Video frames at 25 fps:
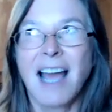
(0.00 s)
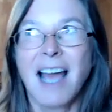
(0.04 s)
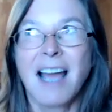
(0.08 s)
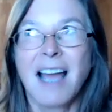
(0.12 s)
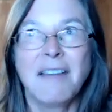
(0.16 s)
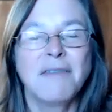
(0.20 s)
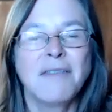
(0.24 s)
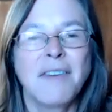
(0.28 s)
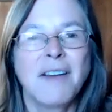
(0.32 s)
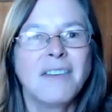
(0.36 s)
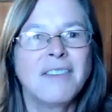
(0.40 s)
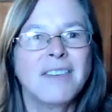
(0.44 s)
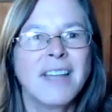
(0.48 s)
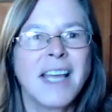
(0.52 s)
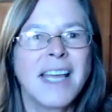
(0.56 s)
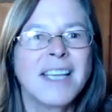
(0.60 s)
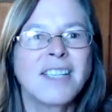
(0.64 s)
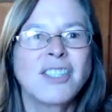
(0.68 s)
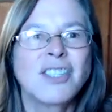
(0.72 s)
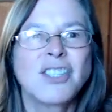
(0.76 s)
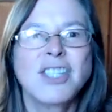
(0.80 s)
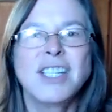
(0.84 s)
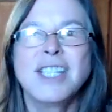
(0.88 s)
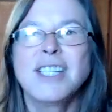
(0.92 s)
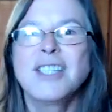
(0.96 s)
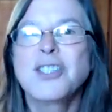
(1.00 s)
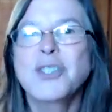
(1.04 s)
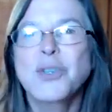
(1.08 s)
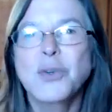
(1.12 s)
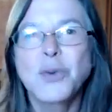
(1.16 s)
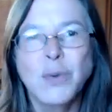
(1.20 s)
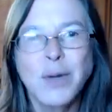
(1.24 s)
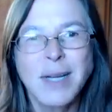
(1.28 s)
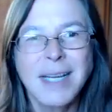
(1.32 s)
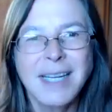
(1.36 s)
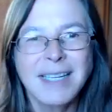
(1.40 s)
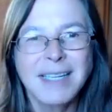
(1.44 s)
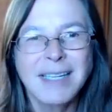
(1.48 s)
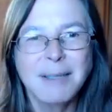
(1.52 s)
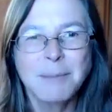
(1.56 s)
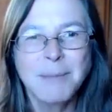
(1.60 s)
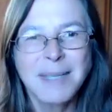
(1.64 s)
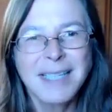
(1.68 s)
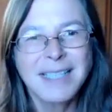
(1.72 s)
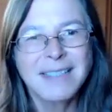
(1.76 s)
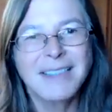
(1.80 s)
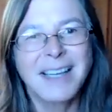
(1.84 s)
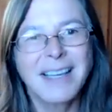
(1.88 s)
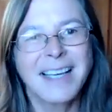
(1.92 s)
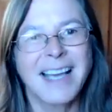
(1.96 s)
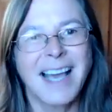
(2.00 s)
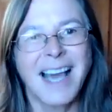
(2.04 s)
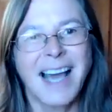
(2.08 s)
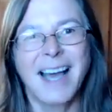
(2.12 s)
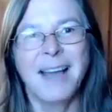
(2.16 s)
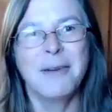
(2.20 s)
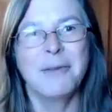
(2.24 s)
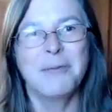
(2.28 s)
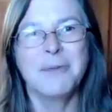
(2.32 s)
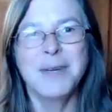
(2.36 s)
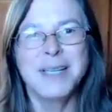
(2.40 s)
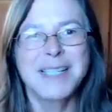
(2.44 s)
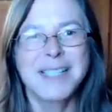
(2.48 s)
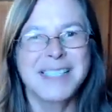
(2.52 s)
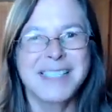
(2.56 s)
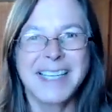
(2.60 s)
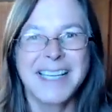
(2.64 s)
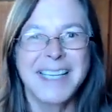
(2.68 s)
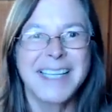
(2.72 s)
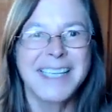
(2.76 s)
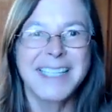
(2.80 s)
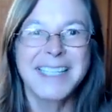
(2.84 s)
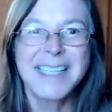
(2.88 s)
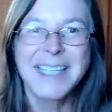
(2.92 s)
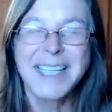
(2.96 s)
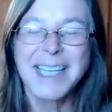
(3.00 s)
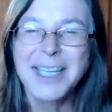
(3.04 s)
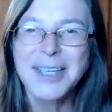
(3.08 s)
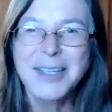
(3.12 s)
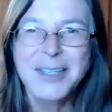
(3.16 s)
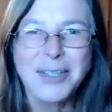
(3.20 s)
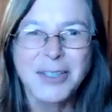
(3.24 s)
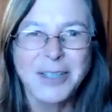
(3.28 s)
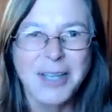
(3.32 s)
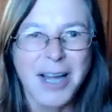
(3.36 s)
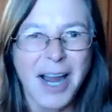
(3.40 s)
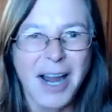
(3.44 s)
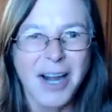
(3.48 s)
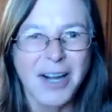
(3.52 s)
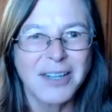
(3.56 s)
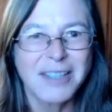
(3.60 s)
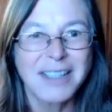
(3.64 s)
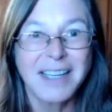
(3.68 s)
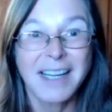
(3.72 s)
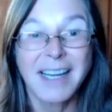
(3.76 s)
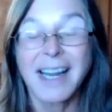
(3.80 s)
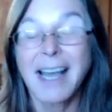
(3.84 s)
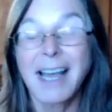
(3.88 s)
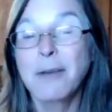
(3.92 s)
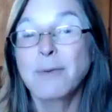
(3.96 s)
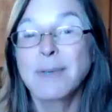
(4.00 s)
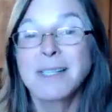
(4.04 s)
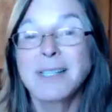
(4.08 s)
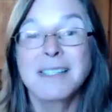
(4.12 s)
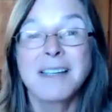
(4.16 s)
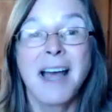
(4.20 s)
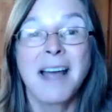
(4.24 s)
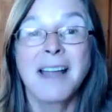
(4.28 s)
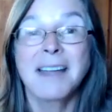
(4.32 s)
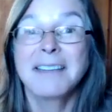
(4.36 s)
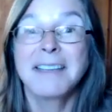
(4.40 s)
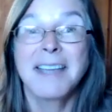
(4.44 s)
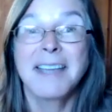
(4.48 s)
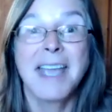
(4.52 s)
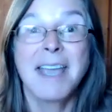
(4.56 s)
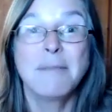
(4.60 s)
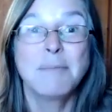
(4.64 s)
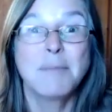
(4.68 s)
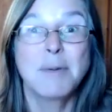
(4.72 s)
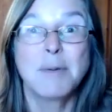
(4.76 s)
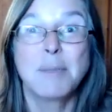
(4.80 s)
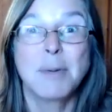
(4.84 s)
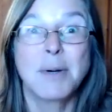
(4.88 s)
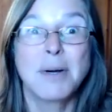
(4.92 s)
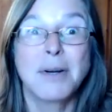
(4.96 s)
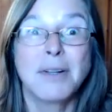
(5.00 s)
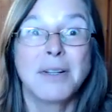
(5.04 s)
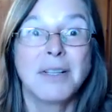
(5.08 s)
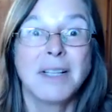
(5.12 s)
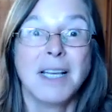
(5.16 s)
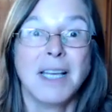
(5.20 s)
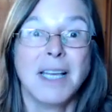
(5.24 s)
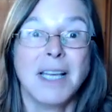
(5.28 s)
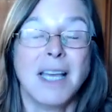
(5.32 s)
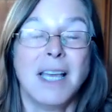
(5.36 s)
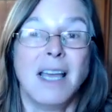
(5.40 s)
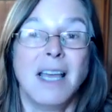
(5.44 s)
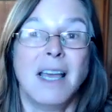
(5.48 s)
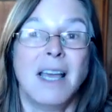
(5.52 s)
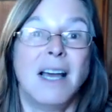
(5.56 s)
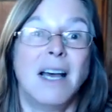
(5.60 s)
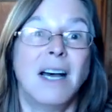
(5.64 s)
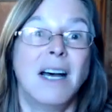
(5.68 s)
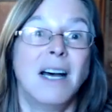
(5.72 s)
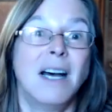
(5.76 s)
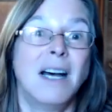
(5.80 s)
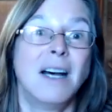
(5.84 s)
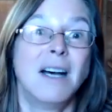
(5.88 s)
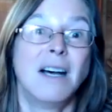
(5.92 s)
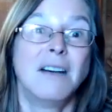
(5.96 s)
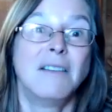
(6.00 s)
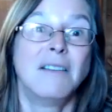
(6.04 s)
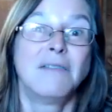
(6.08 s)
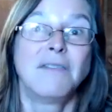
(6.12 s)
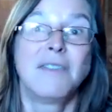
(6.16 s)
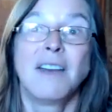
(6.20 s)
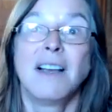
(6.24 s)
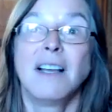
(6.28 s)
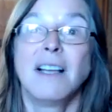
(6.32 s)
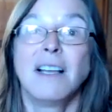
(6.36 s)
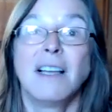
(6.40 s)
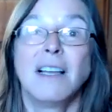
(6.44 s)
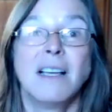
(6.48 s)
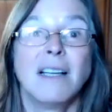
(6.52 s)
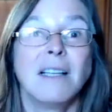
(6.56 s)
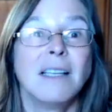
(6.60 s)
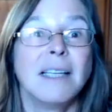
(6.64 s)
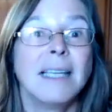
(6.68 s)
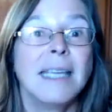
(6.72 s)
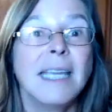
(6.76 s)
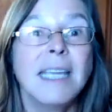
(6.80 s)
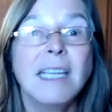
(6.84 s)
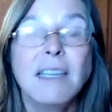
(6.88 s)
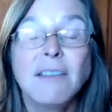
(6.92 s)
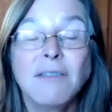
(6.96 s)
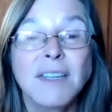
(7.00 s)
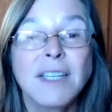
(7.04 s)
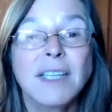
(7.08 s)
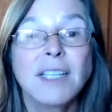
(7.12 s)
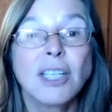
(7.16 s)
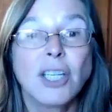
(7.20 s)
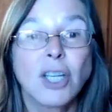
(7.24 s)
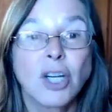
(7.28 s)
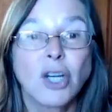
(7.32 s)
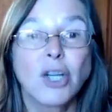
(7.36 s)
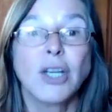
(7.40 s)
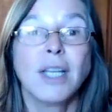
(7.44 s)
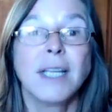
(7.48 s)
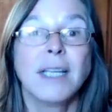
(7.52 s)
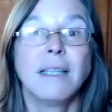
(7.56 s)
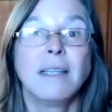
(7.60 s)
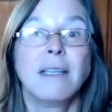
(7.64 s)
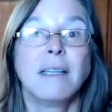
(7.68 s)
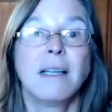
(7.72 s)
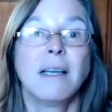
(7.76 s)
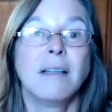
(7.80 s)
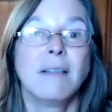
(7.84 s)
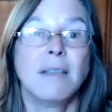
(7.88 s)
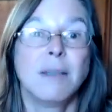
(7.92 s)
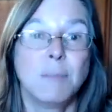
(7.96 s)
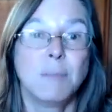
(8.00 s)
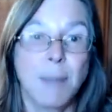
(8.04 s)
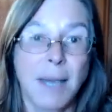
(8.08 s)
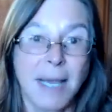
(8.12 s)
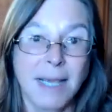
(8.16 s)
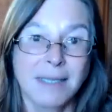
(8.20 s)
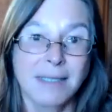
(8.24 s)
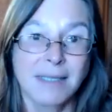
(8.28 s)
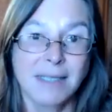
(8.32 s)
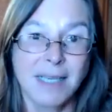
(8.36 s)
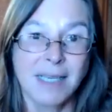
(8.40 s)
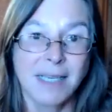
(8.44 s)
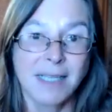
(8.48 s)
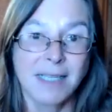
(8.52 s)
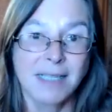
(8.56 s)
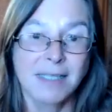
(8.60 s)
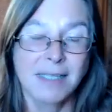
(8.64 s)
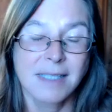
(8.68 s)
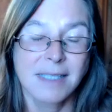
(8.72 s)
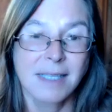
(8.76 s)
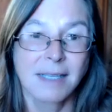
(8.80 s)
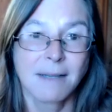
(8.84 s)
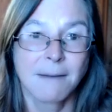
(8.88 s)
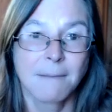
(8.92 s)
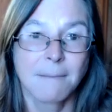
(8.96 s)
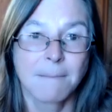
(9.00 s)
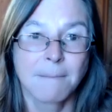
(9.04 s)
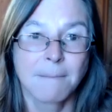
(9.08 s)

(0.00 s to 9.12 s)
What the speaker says: I felt like she treated me like I was in kindergarten and I was not capable of even learning the basics.